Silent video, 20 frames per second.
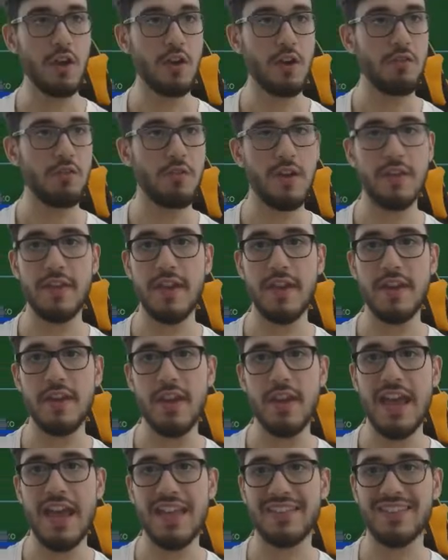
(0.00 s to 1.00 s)
Right
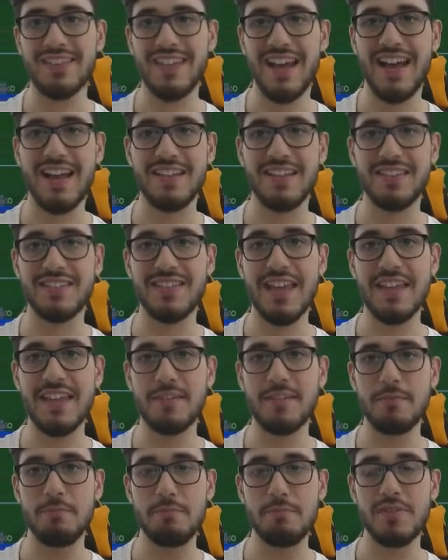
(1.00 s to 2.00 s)
then, Etihad
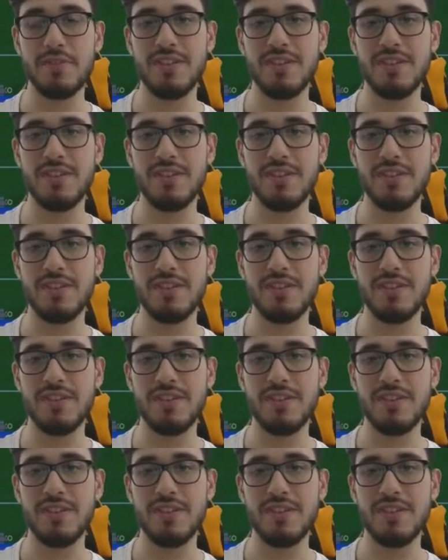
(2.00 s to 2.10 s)
Stadium